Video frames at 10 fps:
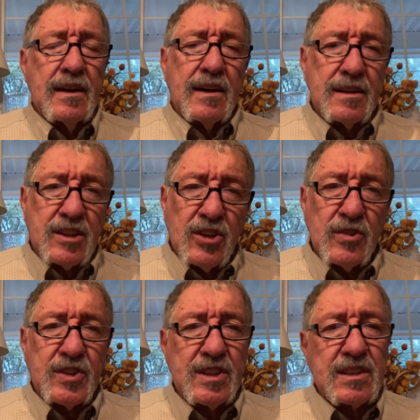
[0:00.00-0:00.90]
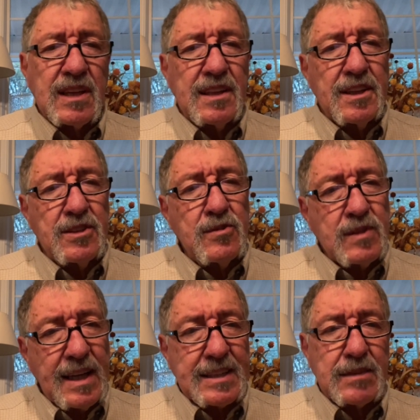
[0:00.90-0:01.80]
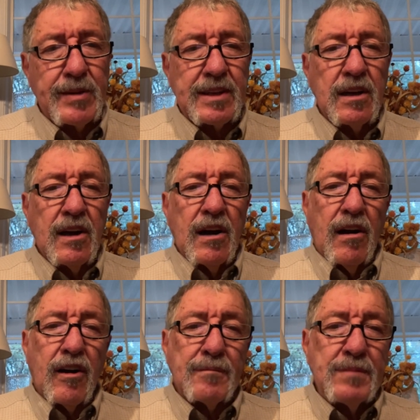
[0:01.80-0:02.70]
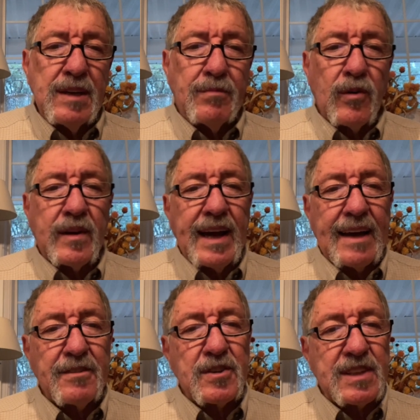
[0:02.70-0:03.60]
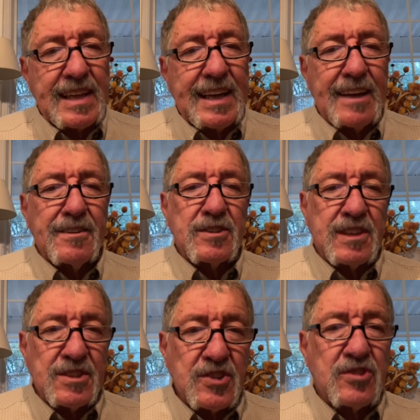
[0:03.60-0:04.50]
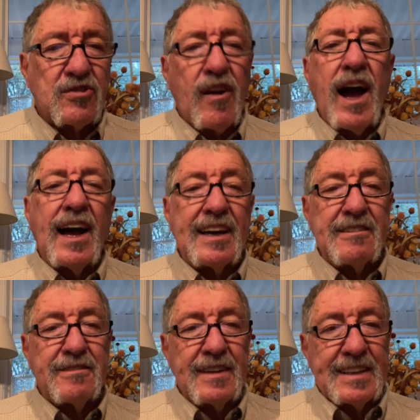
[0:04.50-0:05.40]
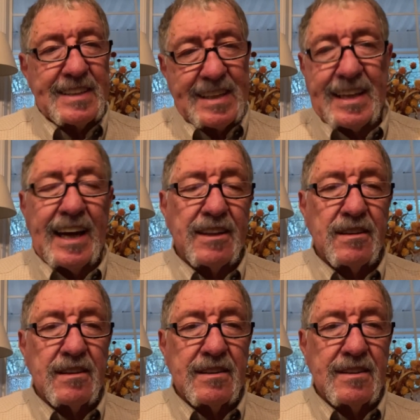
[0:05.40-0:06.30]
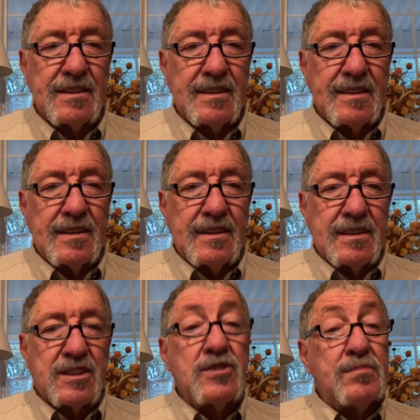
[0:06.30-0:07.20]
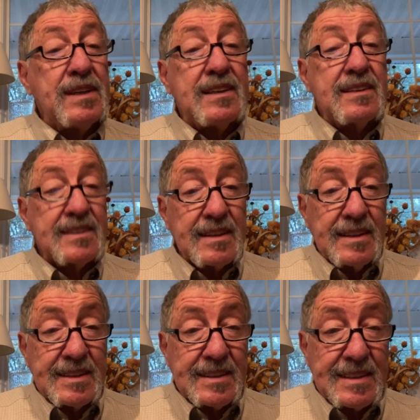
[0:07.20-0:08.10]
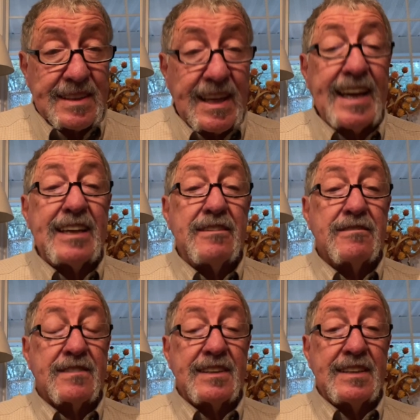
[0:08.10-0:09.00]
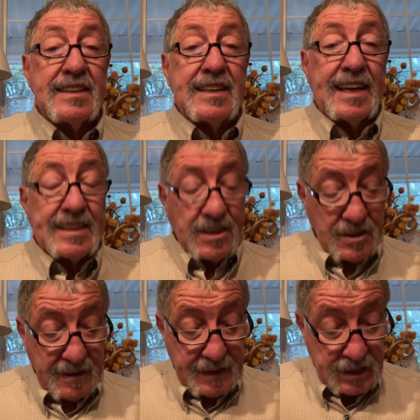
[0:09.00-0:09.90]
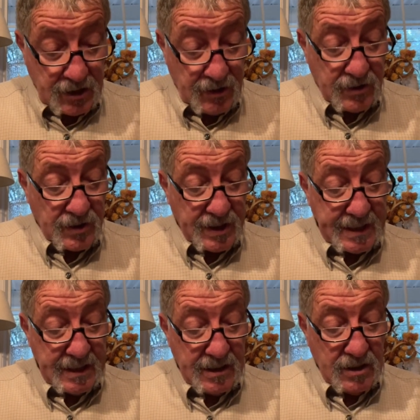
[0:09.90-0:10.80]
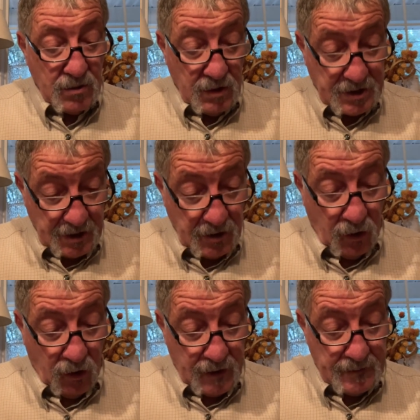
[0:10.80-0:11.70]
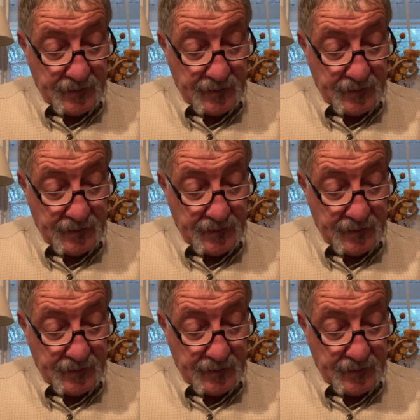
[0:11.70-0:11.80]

Our churches in the New Testament are people gathered together to strive together to be saved and to live eternally with the Lord.